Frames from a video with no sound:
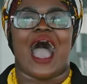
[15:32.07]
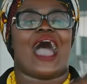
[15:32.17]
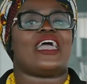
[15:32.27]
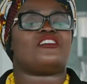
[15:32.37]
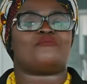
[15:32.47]

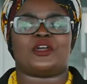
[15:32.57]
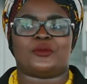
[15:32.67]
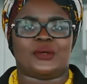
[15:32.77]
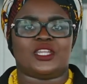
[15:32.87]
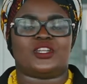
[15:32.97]
I have my
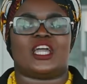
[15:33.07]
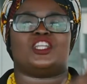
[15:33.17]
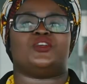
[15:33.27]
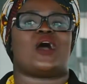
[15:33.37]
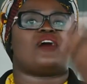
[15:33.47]
opinion
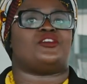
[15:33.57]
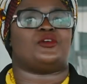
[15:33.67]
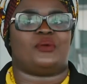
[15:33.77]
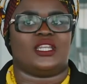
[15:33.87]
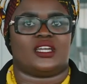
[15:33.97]
and you have your
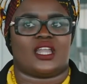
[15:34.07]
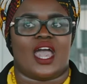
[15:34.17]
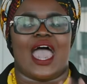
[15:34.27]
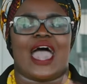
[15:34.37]
opinion.